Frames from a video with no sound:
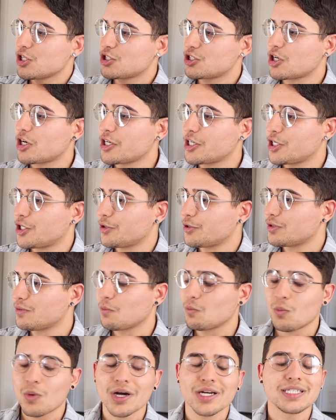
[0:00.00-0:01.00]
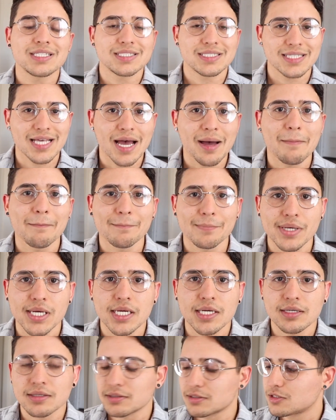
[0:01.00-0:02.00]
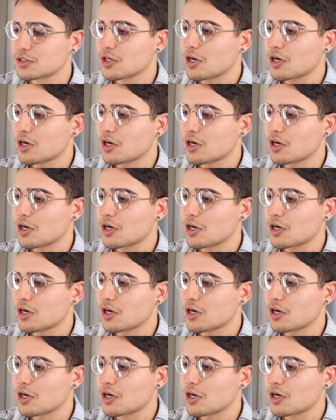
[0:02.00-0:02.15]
Start here, what does that mean?